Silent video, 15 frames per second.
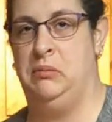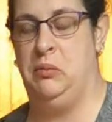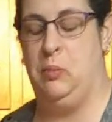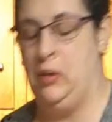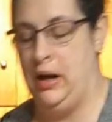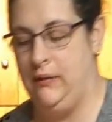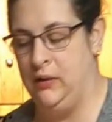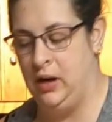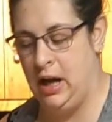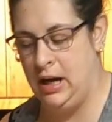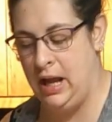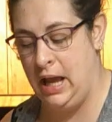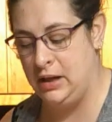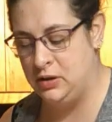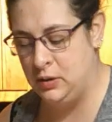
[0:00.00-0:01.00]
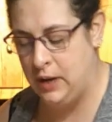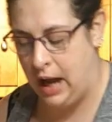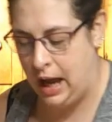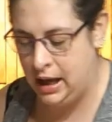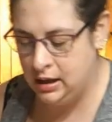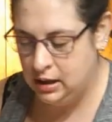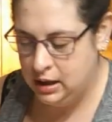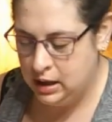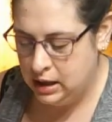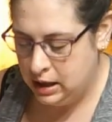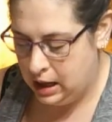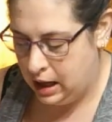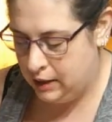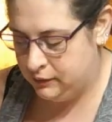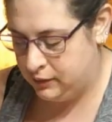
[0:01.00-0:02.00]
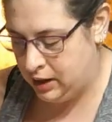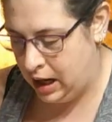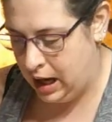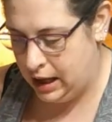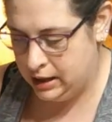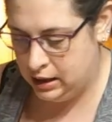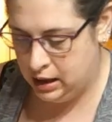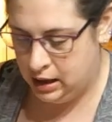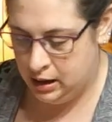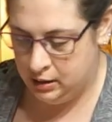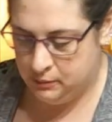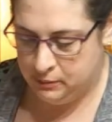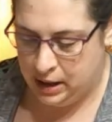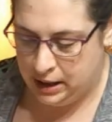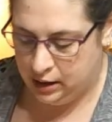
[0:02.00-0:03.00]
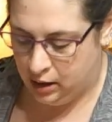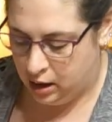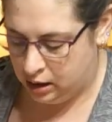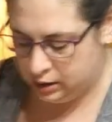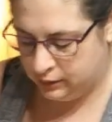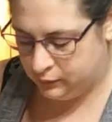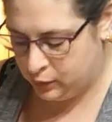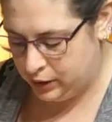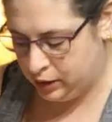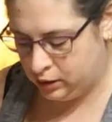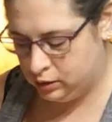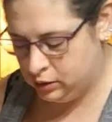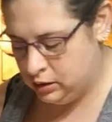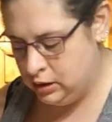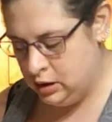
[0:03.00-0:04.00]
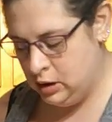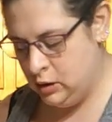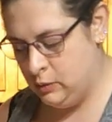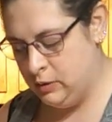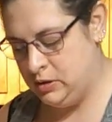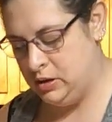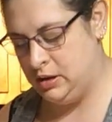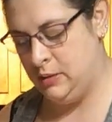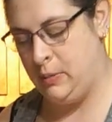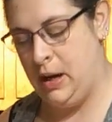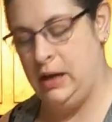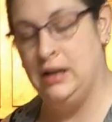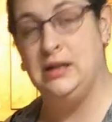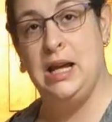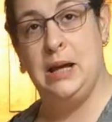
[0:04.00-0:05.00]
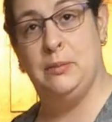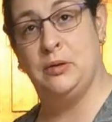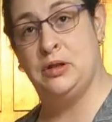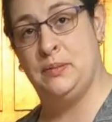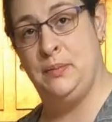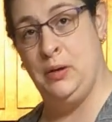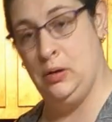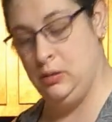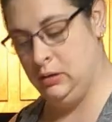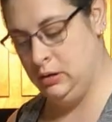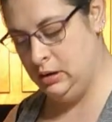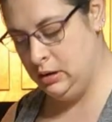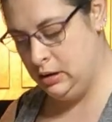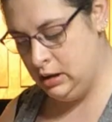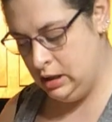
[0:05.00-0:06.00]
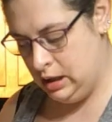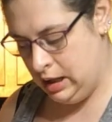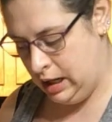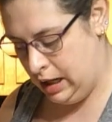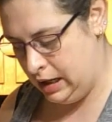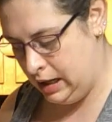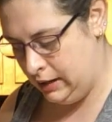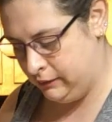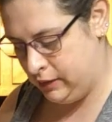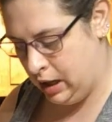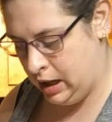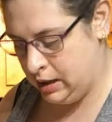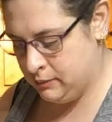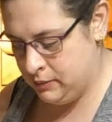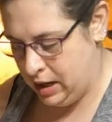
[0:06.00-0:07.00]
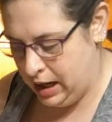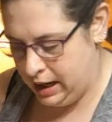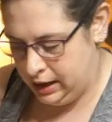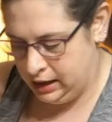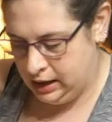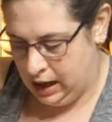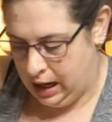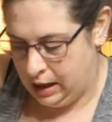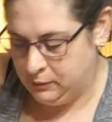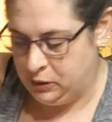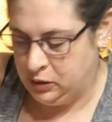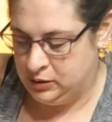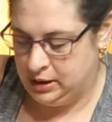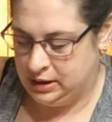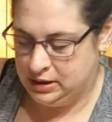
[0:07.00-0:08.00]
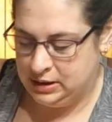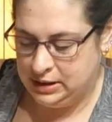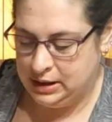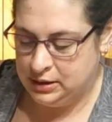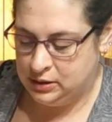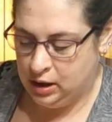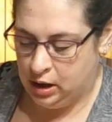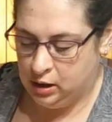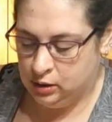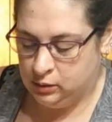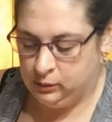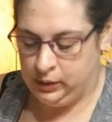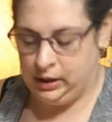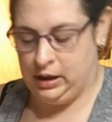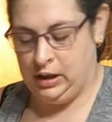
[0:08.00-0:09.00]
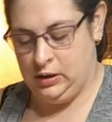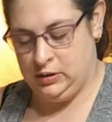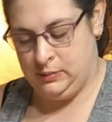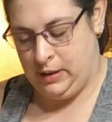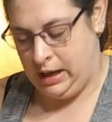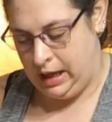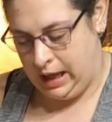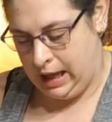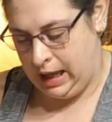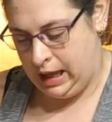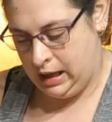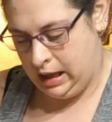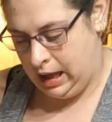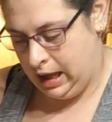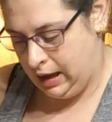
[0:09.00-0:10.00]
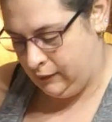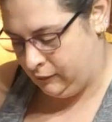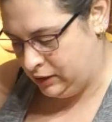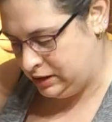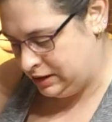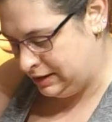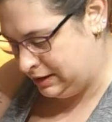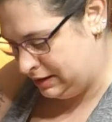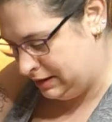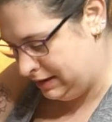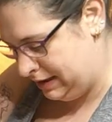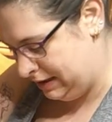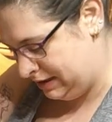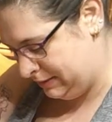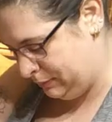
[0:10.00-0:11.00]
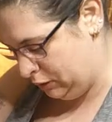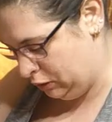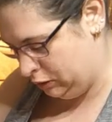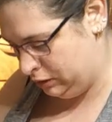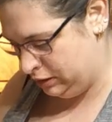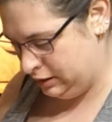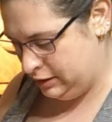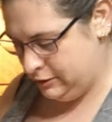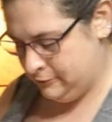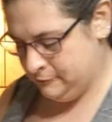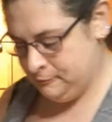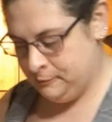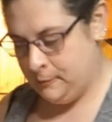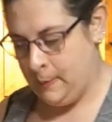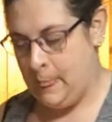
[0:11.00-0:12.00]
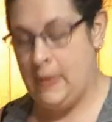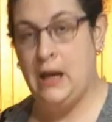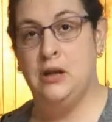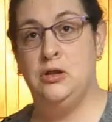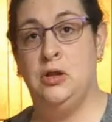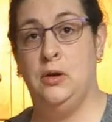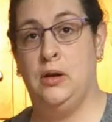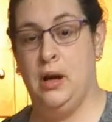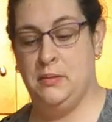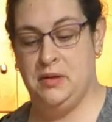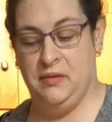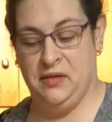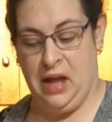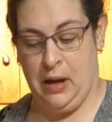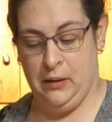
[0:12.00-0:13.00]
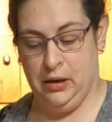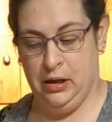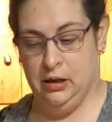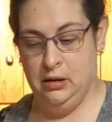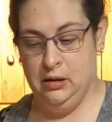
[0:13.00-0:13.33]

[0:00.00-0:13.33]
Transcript: whatever kind of eggs you got. I've got my olive oil, which is about a tablespoon. And I've got I'm using sea salt. We're going to use about a half a teaspoon. 2 cups of flour.